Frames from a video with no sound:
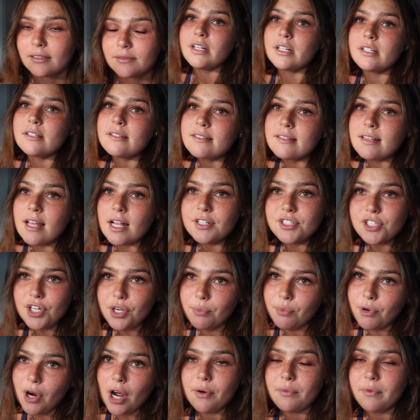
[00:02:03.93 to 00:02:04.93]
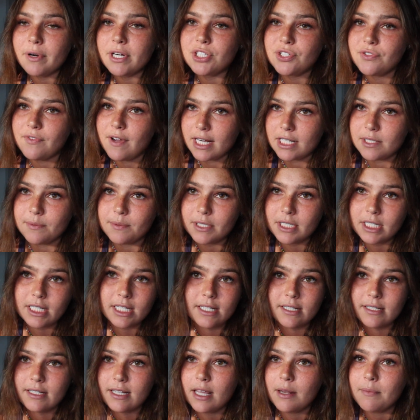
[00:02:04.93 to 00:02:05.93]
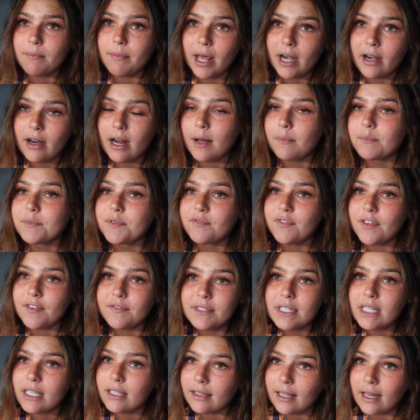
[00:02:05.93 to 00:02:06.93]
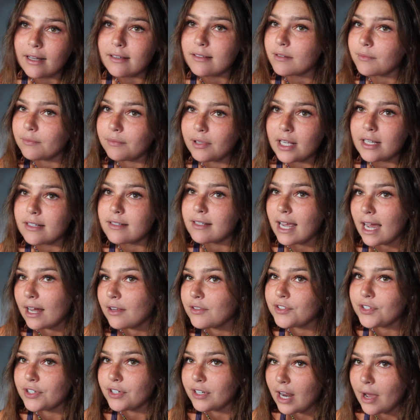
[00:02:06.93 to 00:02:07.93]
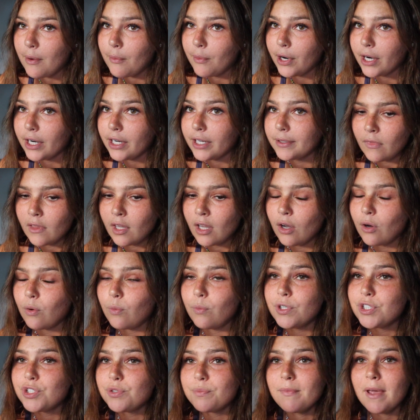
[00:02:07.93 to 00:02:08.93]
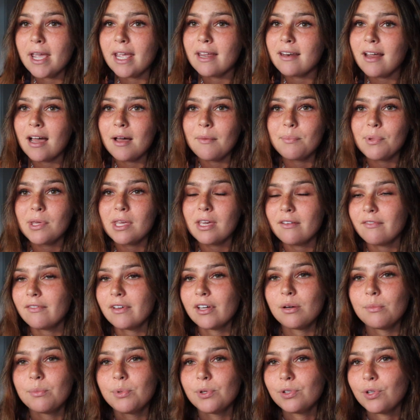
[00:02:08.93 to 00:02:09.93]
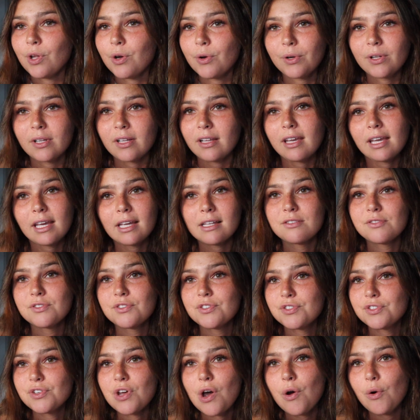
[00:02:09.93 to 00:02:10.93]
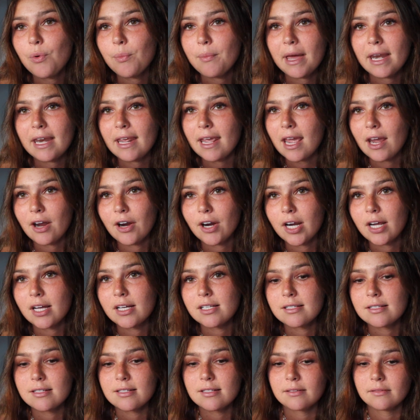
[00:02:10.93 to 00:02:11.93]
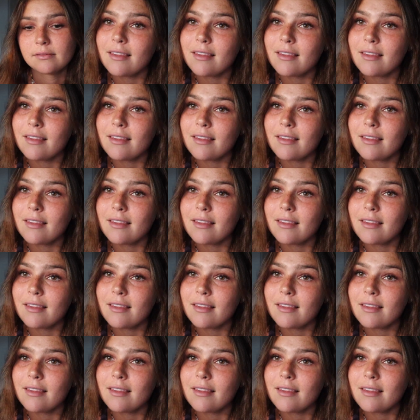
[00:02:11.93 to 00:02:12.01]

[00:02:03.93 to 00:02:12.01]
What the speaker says: There is such a broad range of expertise in BetterHelp's 15,000 plus counselor network, which may not be available locally in so many areas.